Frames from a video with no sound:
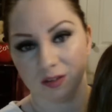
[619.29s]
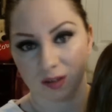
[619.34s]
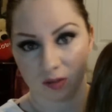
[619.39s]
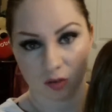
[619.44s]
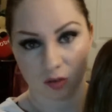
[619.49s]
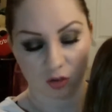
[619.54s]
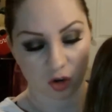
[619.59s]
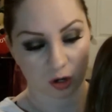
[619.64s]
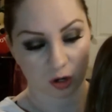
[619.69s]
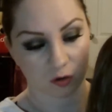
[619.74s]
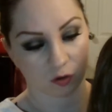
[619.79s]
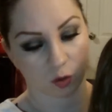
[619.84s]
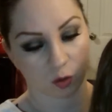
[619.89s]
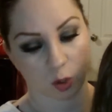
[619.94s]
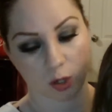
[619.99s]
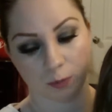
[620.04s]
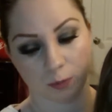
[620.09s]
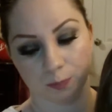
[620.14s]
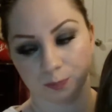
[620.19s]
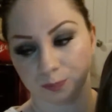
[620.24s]
it's at the
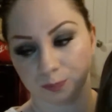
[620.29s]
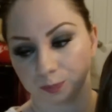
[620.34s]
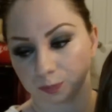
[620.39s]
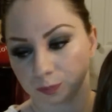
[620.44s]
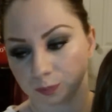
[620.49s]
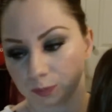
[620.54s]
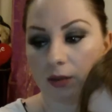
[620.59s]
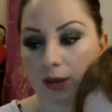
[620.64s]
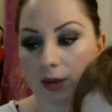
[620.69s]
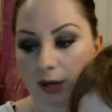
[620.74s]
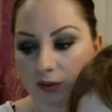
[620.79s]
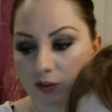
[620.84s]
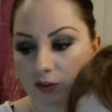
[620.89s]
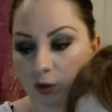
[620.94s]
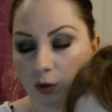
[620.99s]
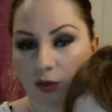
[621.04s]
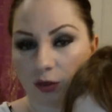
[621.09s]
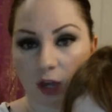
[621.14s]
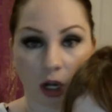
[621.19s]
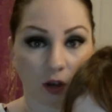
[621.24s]
drugstore. Next
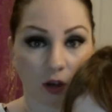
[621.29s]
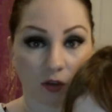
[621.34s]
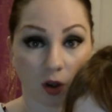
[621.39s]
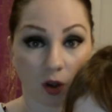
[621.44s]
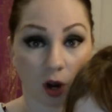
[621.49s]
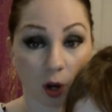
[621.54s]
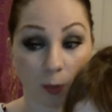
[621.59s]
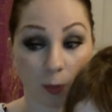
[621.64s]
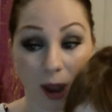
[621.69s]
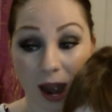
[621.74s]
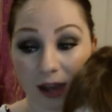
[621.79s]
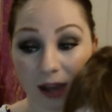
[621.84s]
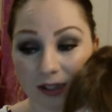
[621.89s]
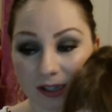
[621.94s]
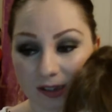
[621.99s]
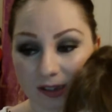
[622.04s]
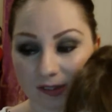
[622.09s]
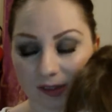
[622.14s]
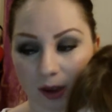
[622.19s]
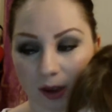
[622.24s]
two things are
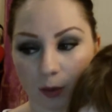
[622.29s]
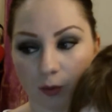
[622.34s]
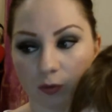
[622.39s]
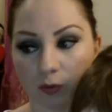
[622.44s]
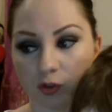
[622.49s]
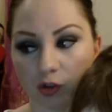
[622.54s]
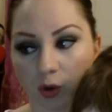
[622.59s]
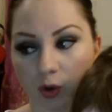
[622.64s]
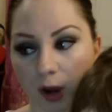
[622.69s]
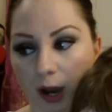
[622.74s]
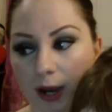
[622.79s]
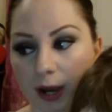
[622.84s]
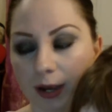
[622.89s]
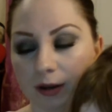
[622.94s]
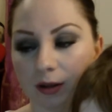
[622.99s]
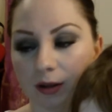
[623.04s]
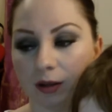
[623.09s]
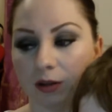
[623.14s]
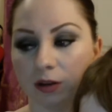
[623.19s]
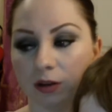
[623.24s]
palettes. I've
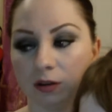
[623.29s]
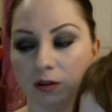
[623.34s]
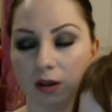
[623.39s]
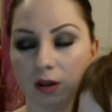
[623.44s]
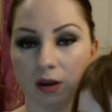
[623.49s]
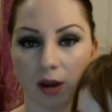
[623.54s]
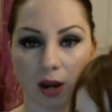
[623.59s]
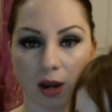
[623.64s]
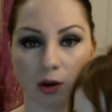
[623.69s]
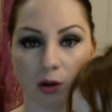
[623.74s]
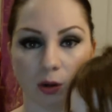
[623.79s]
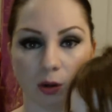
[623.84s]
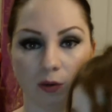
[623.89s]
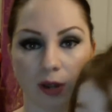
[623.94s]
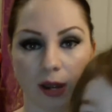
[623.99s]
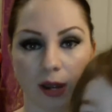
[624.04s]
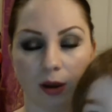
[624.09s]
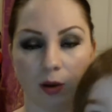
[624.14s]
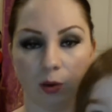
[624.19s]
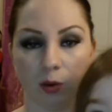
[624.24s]
tried to narrow
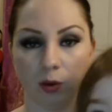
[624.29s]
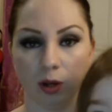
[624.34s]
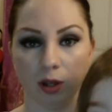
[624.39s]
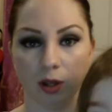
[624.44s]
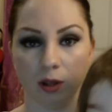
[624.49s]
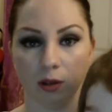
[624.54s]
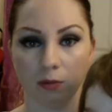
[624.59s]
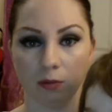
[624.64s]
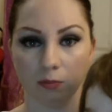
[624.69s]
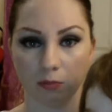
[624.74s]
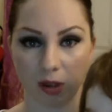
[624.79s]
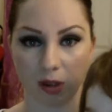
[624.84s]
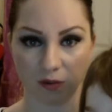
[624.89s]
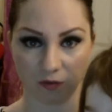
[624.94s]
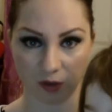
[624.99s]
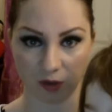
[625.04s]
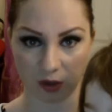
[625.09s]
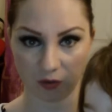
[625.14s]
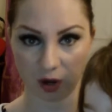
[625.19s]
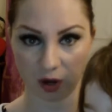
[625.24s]
down my
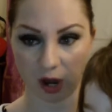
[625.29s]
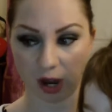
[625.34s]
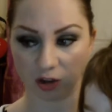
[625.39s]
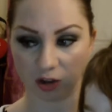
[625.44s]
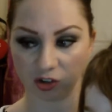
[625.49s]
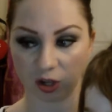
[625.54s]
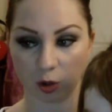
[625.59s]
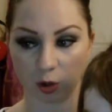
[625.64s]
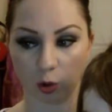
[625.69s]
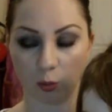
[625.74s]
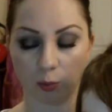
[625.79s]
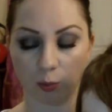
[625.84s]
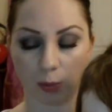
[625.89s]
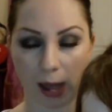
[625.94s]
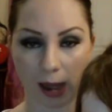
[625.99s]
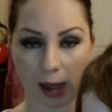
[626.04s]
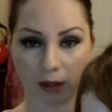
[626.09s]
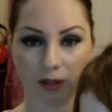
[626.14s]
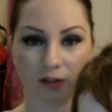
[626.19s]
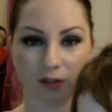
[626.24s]
favorite eyeshadow
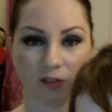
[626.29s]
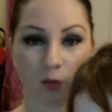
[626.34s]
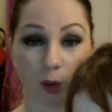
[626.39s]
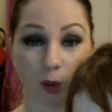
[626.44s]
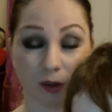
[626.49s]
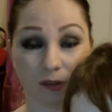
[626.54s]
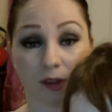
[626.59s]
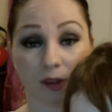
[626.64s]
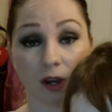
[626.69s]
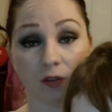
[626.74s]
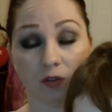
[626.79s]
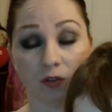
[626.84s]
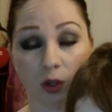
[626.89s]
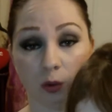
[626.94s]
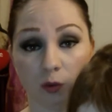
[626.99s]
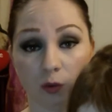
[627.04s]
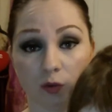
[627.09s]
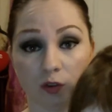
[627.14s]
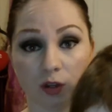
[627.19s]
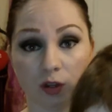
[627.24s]
palettes, ones that I've
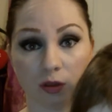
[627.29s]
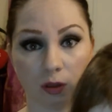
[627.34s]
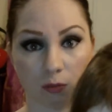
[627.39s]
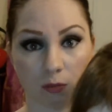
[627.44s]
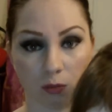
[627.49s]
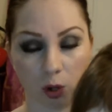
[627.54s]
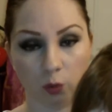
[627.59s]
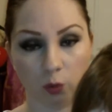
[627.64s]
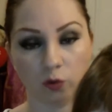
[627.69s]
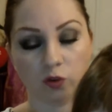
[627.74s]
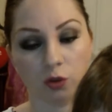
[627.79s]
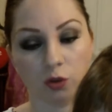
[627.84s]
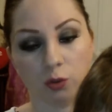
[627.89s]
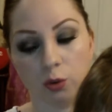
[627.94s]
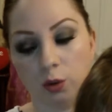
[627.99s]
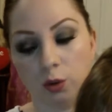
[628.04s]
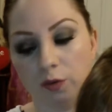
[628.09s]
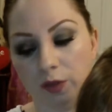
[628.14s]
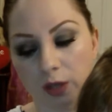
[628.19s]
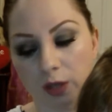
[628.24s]
used the most
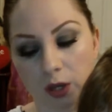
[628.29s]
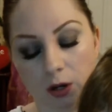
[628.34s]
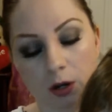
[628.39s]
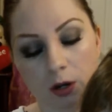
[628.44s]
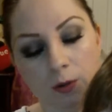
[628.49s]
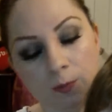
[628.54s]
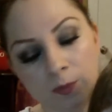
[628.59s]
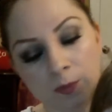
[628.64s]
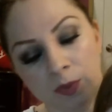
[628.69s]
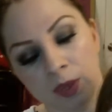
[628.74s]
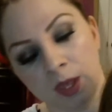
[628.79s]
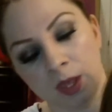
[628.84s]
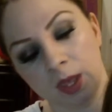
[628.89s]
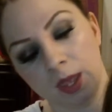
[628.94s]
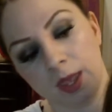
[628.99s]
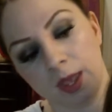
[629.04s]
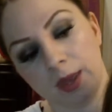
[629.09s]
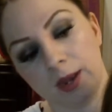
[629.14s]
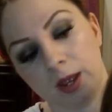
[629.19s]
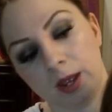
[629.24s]
throughout the year,
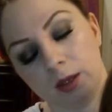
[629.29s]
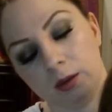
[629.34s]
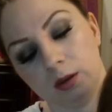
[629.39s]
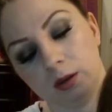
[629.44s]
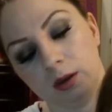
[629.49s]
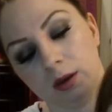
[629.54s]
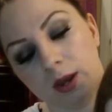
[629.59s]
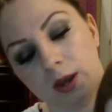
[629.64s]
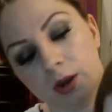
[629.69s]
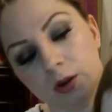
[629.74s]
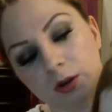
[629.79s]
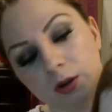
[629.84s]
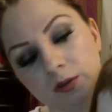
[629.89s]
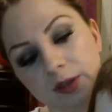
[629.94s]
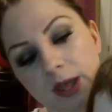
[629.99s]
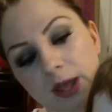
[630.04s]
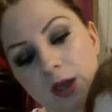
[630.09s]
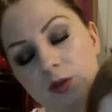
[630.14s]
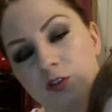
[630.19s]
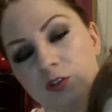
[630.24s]
and I narrowed
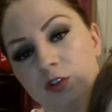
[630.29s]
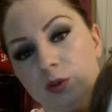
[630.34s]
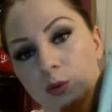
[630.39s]
it down